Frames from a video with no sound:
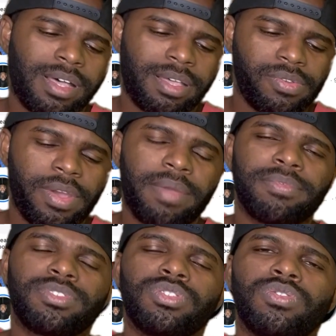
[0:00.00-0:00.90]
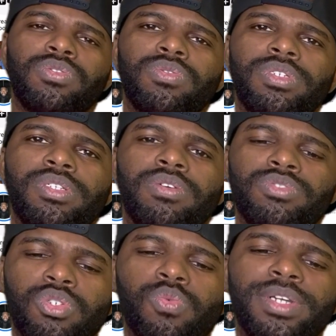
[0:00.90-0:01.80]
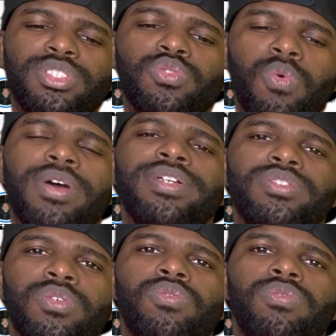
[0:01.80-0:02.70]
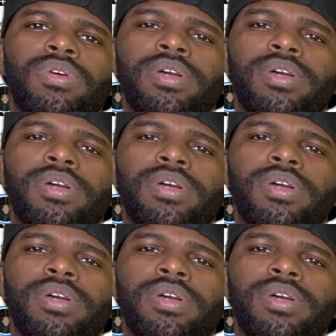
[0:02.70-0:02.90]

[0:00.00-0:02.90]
You're able to, do what you want to do